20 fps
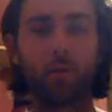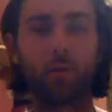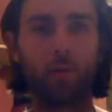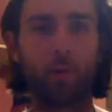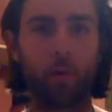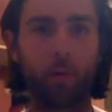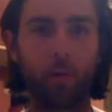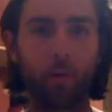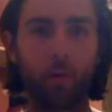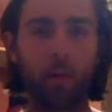
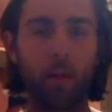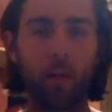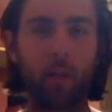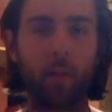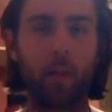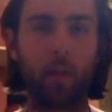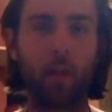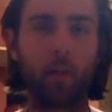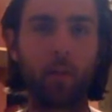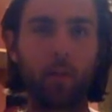absorb
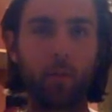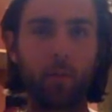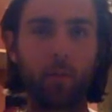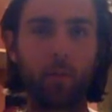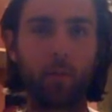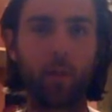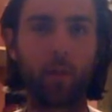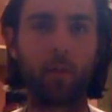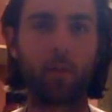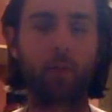that
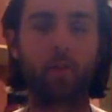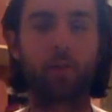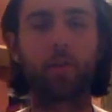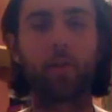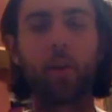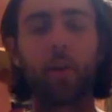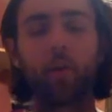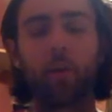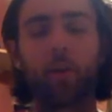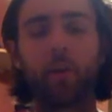thermal energy. So
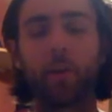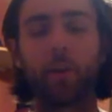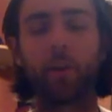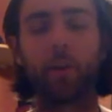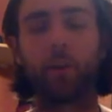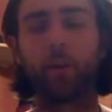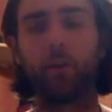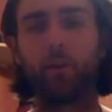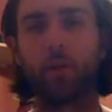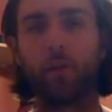not only are you
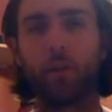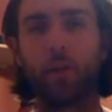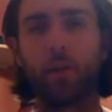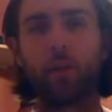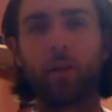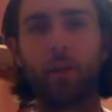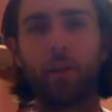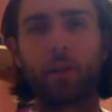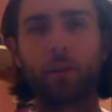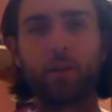getting the flow
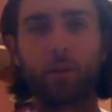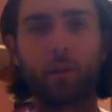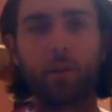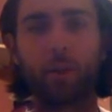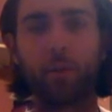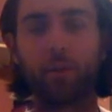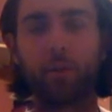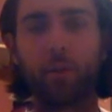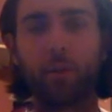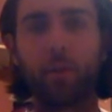of electrical
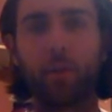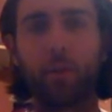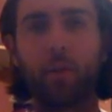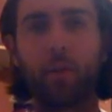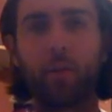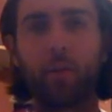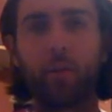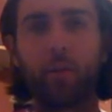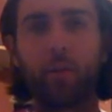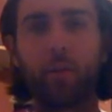energy, but you're
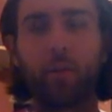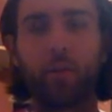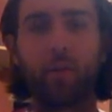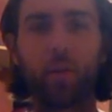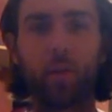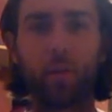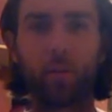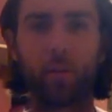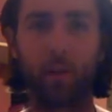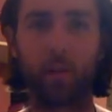getting the flow of
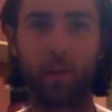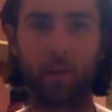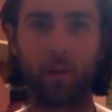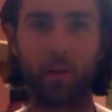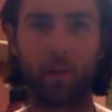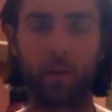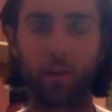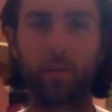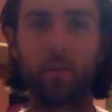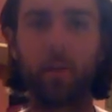thermal
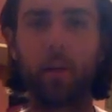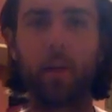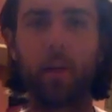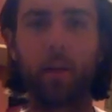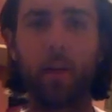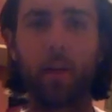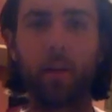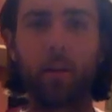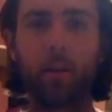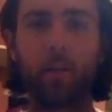energy
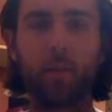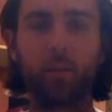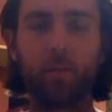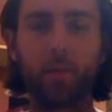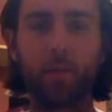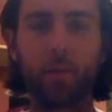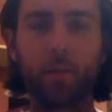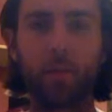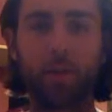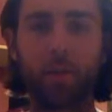into this
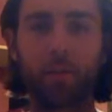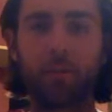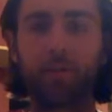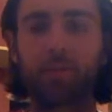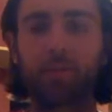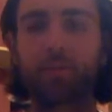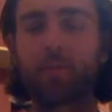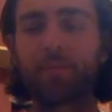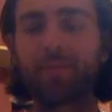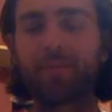material.
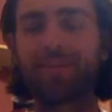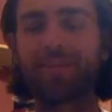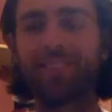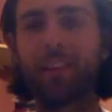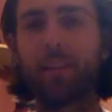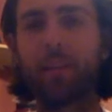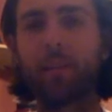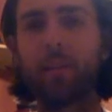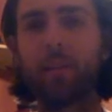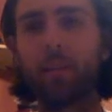
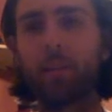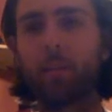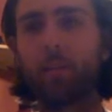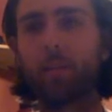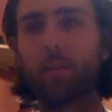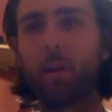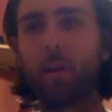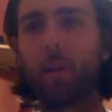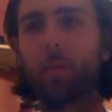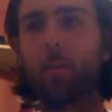And
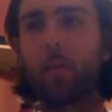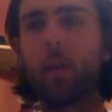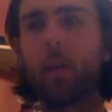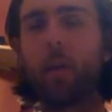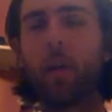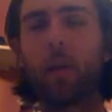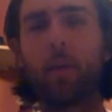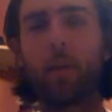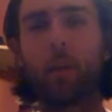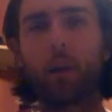so
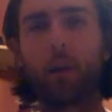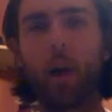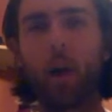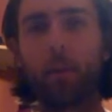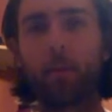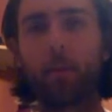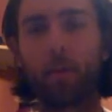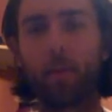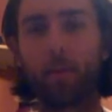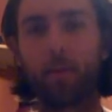the
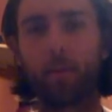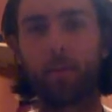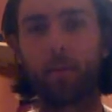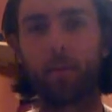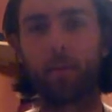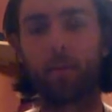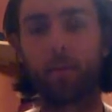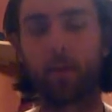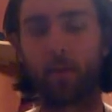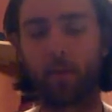copper,
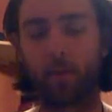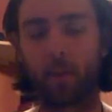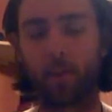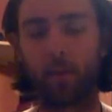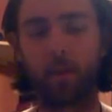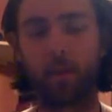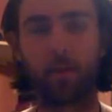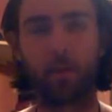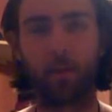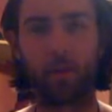
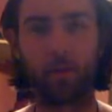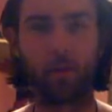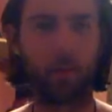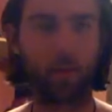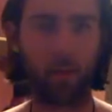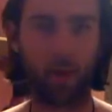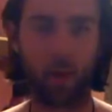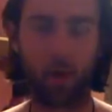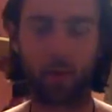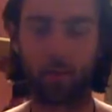say you're
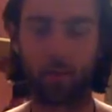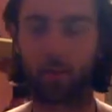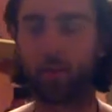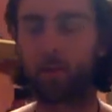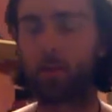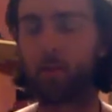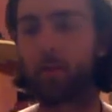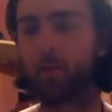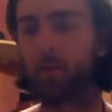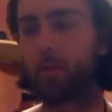using copper,
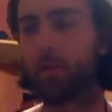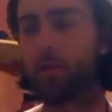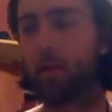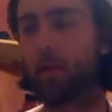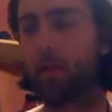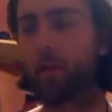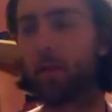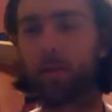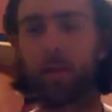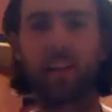we'll just
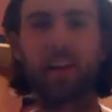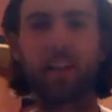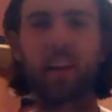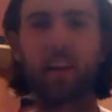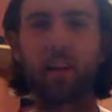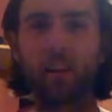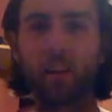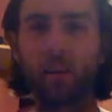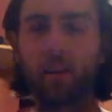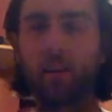say, or the
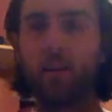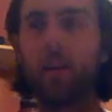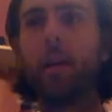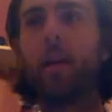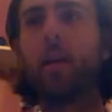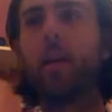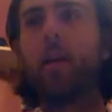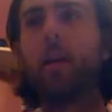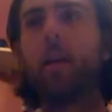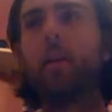conductor,
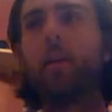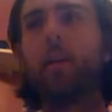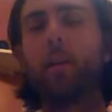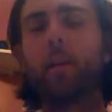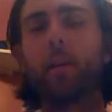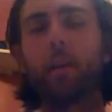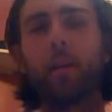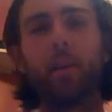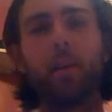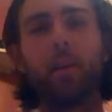
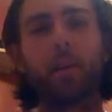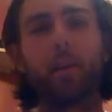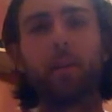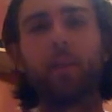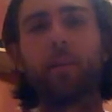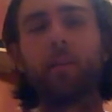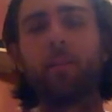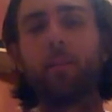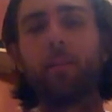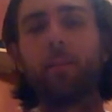the
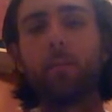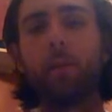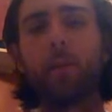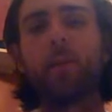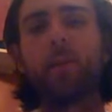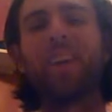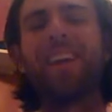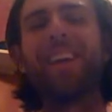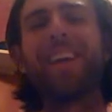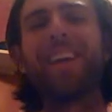conductor that's the
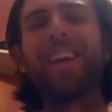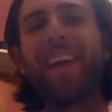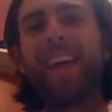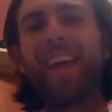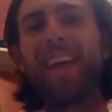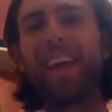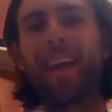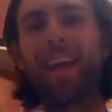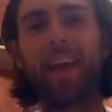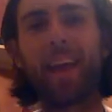emitter
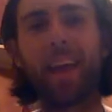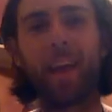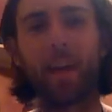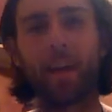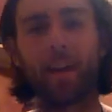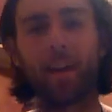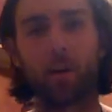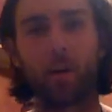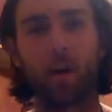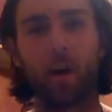can't
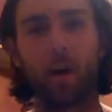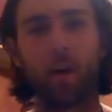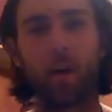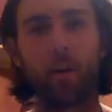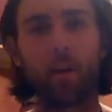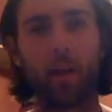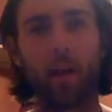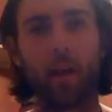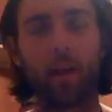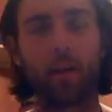handle
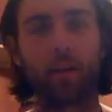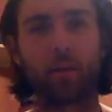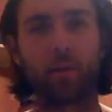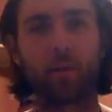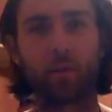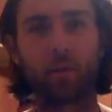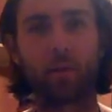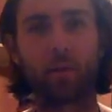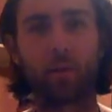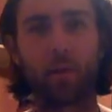all that
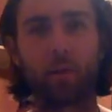electrical